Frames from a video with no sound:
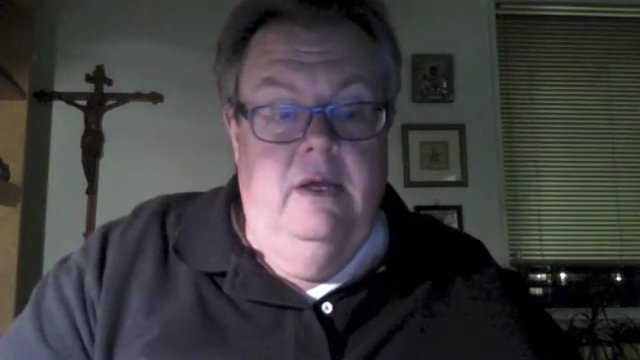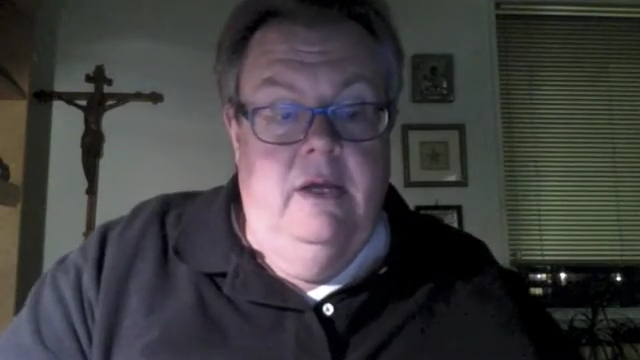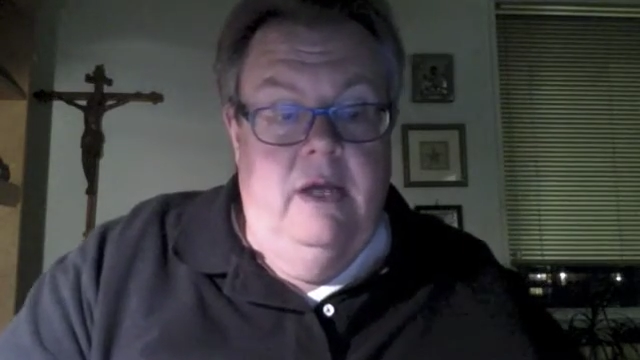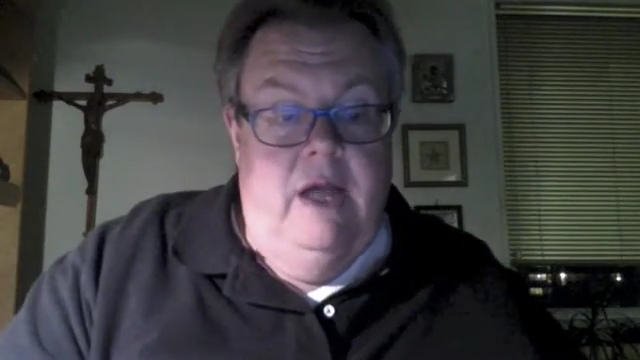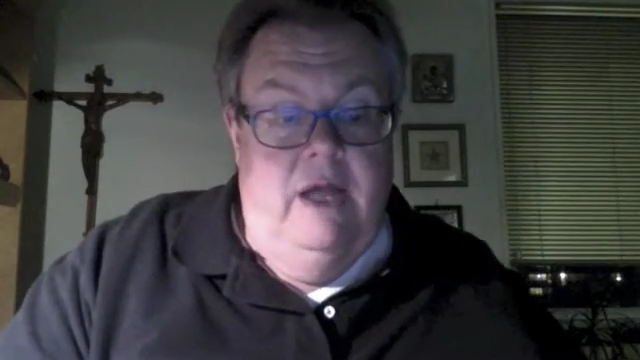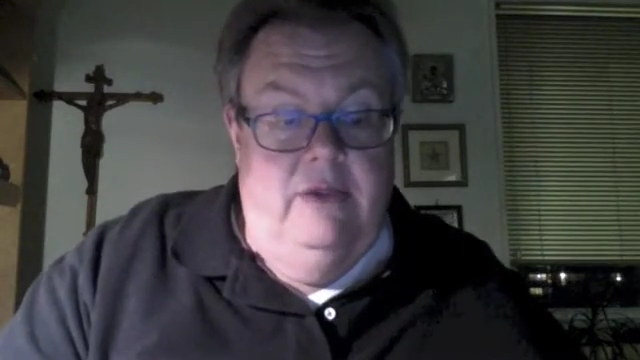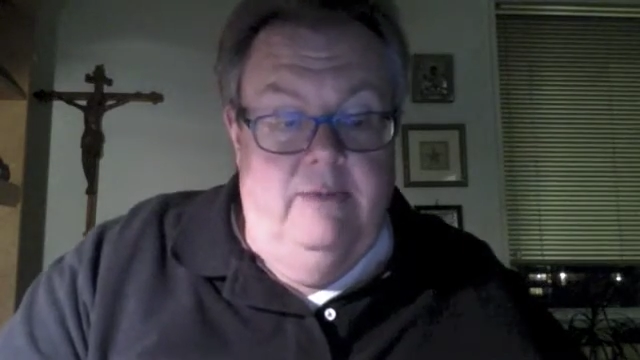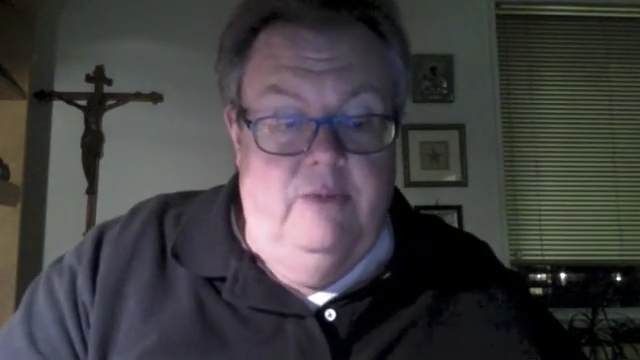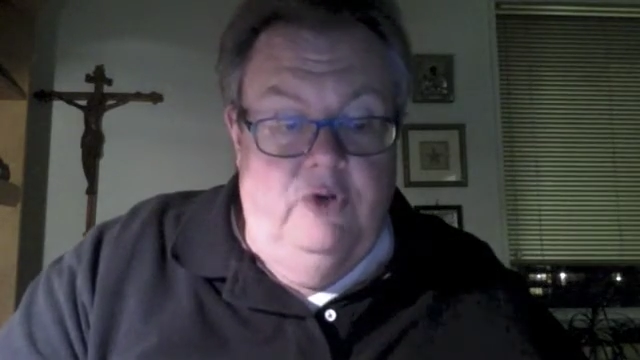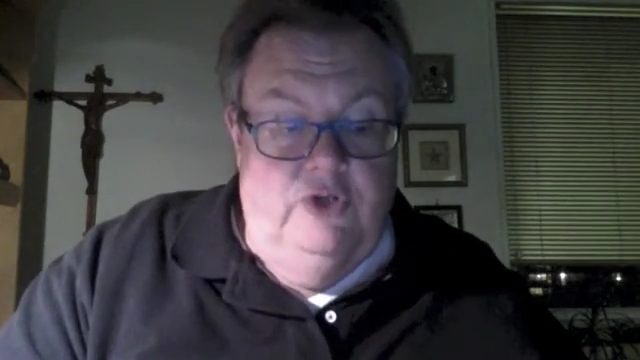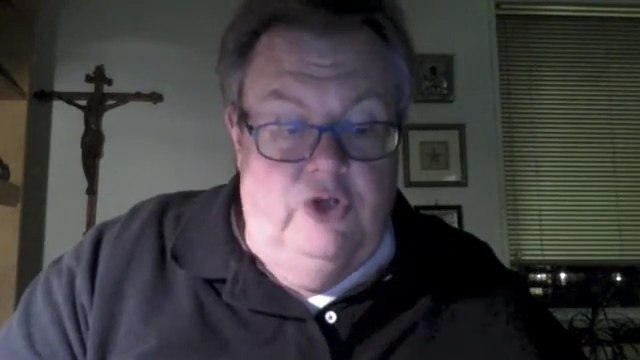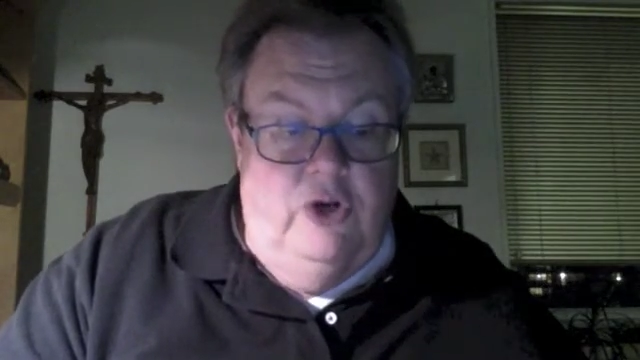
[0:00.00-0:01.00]
at the
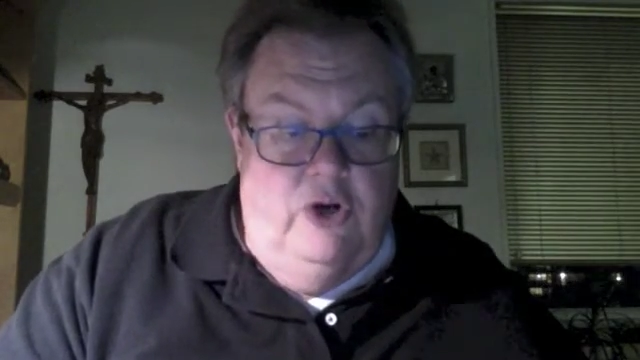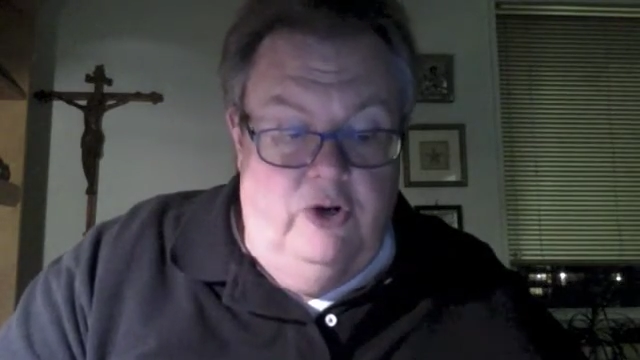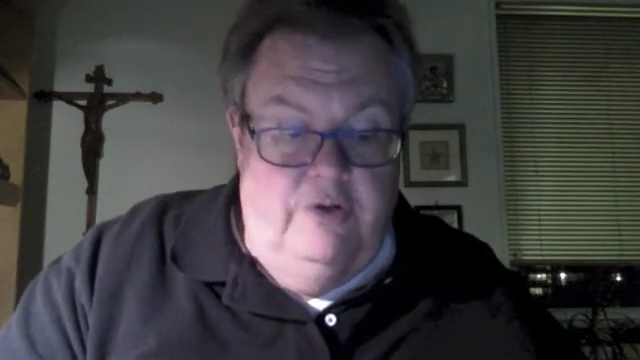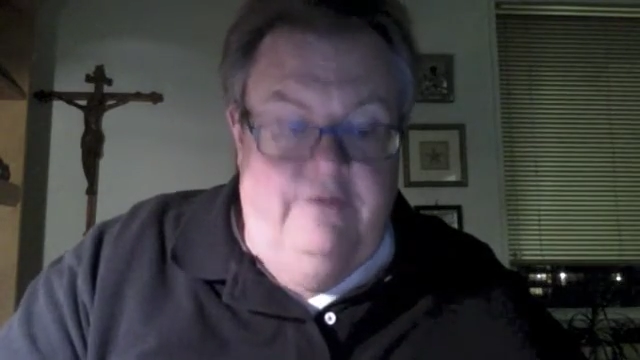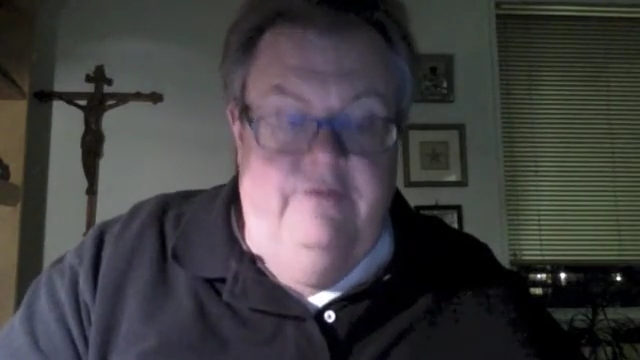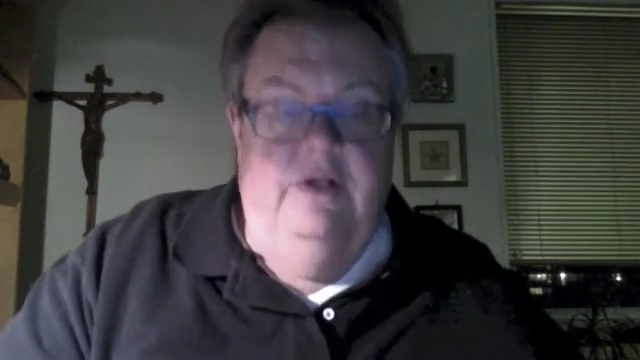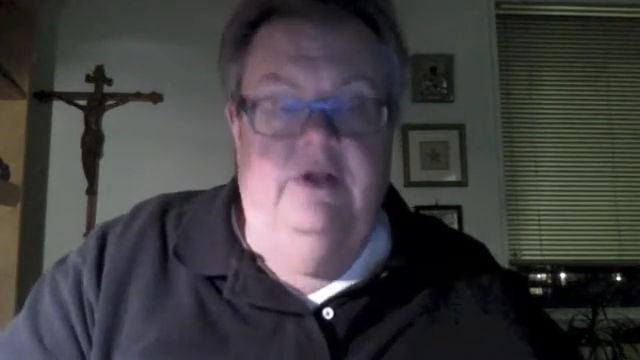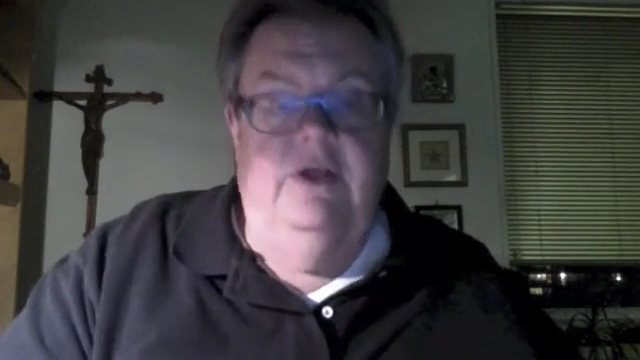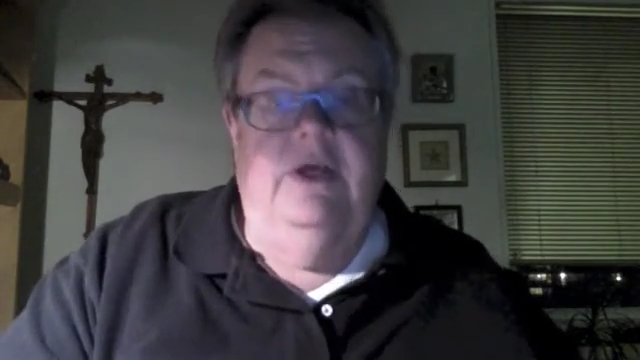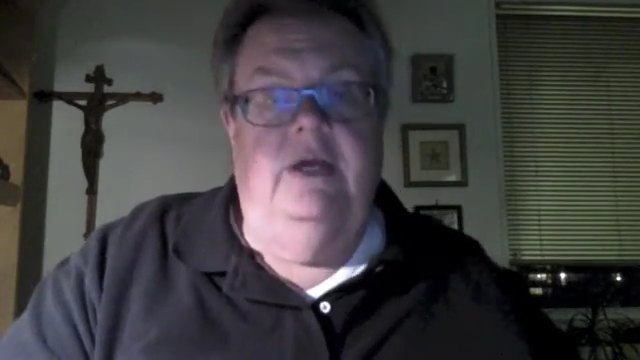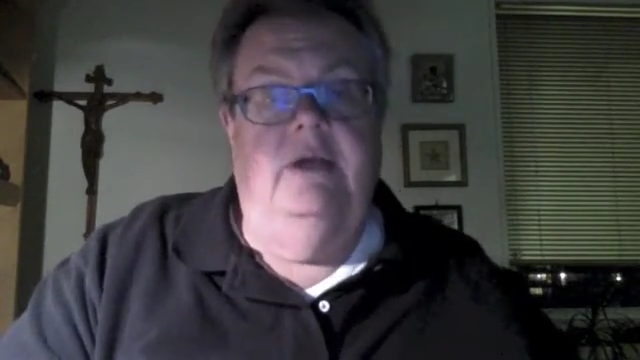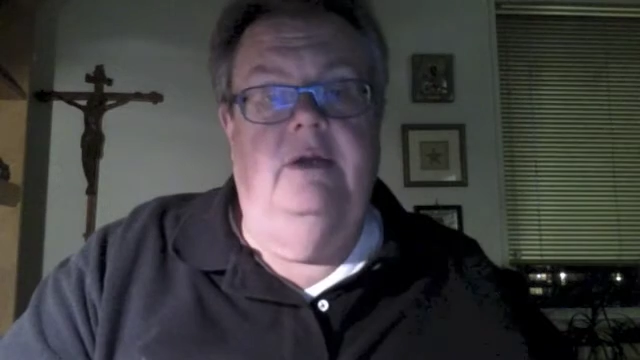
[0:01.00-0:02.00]
most hurtful
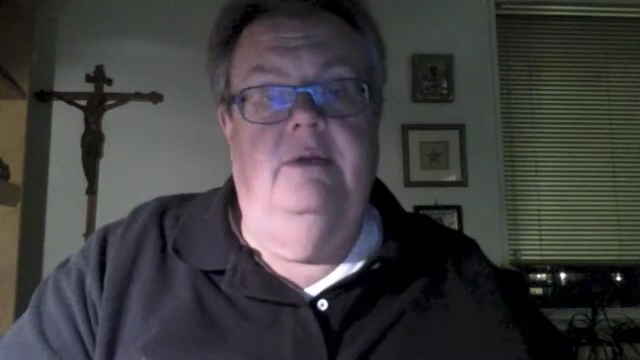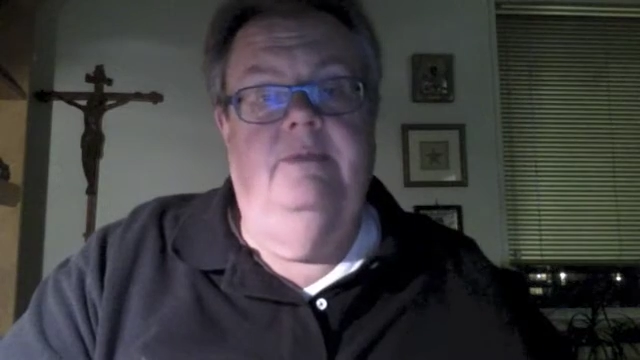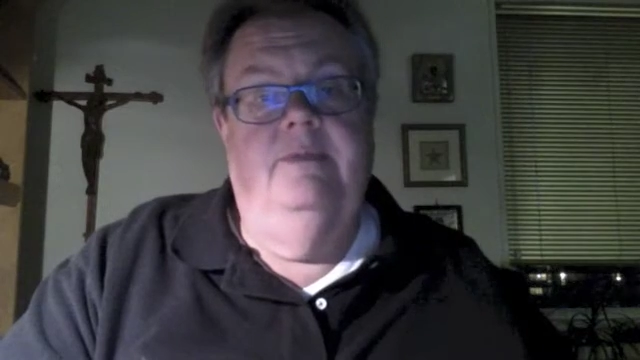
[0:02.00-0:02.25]
thing